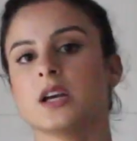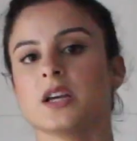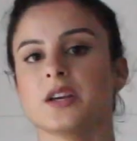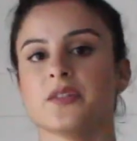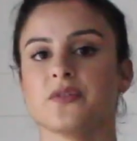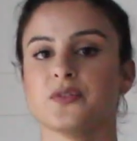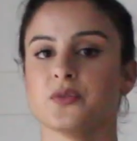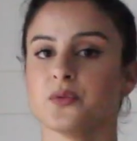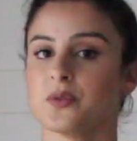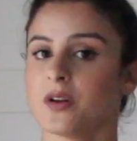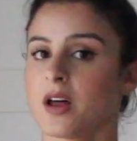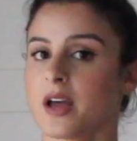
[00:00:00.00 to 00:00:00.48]

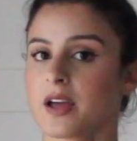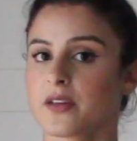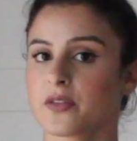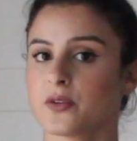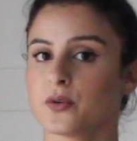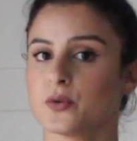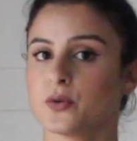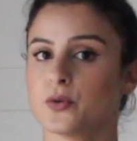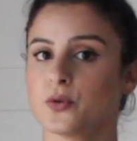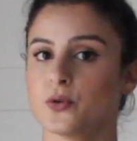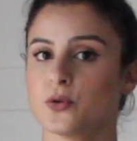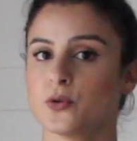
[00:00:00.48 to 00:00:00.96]
If you like
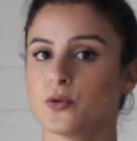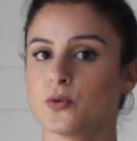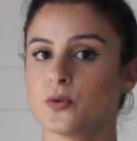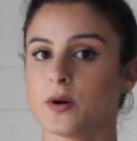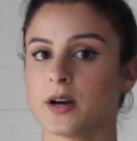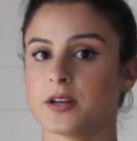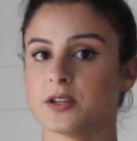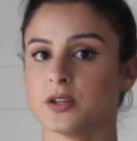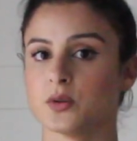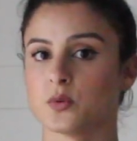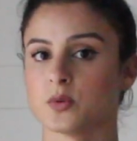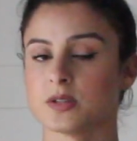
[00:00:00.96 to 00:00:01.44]
the
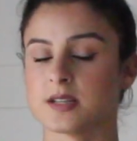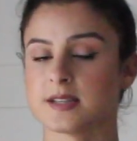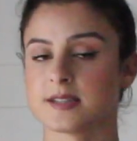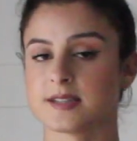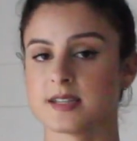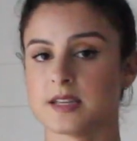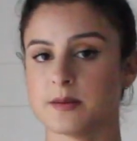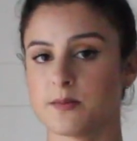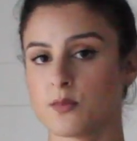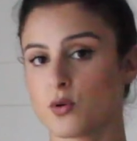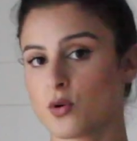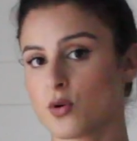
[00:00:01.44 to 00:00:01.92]
haul and you want to
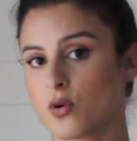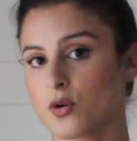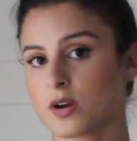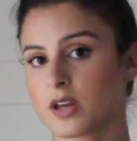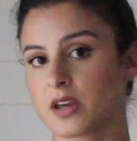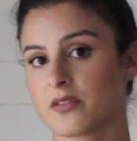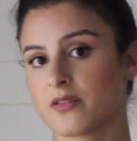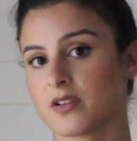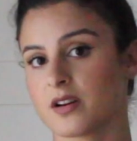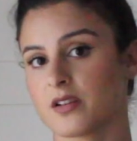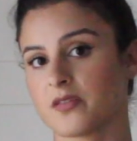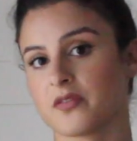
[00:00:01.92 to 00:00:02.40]
see more,
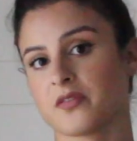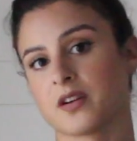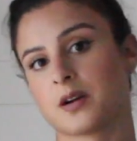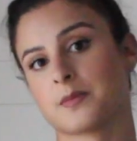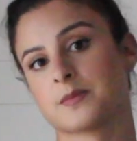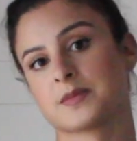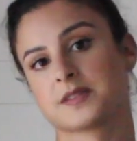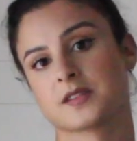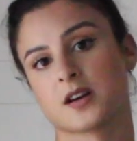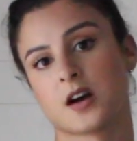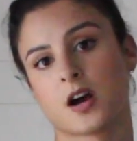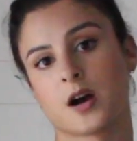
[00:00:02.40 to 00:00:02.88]
give it a
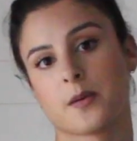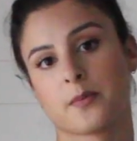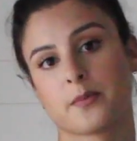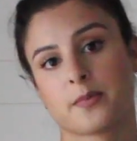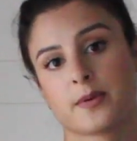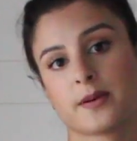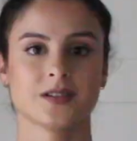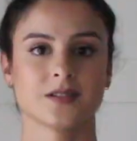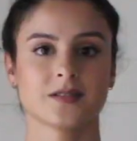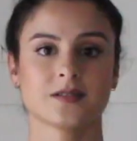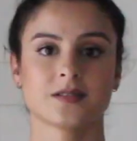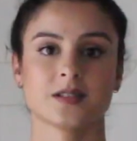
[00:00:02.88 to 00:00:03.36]
thumbs
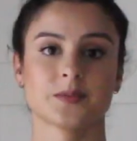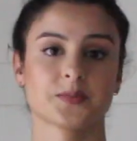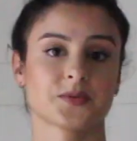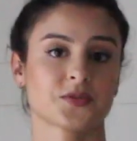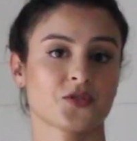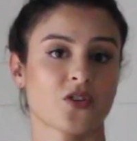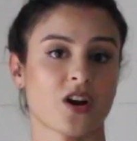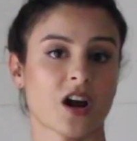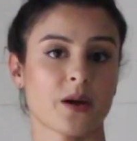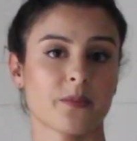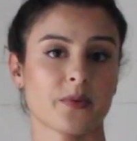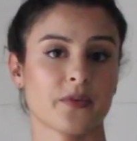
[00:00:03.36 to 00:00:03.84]
up.
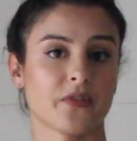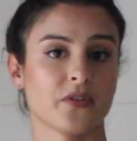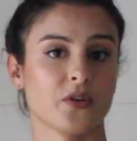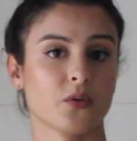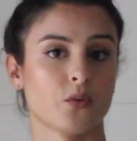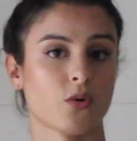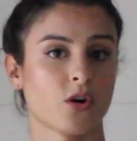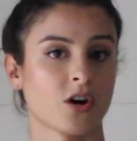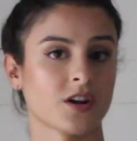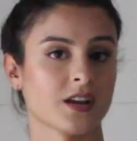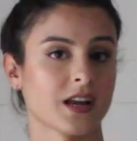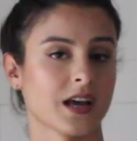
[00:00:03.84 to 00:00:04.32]
Subscribe if
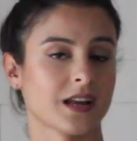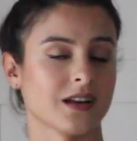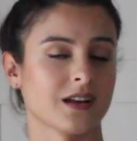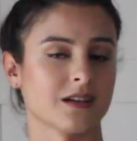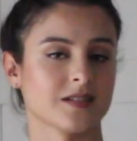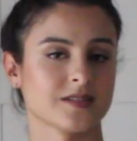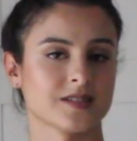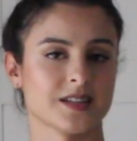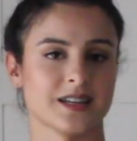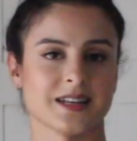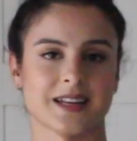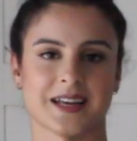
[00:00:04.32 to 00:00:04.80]
you want and
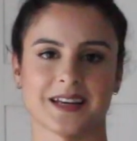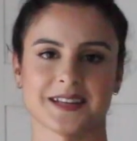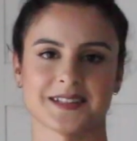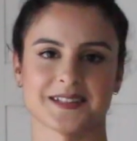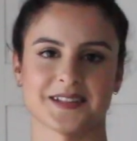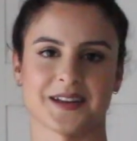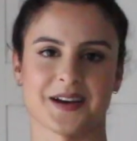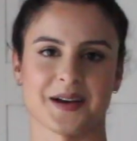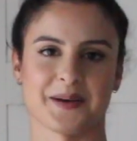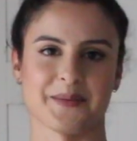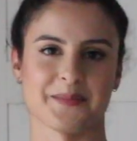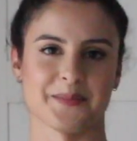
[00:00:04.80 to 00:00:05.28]
I'll see you
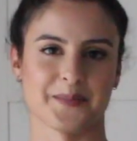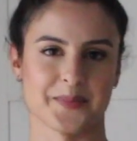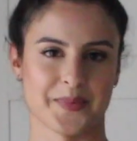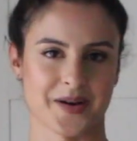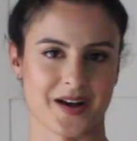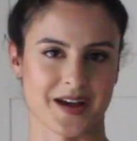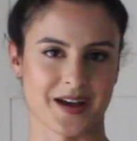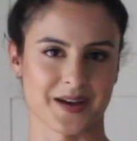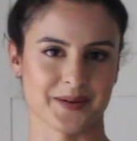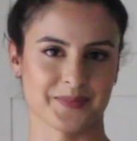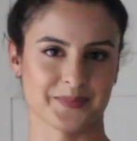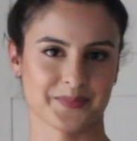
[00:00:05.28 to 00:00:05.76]
next time.
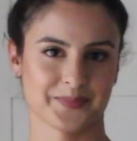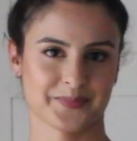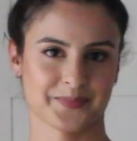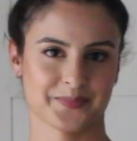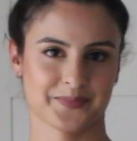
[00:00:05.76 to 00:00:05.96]
Bye.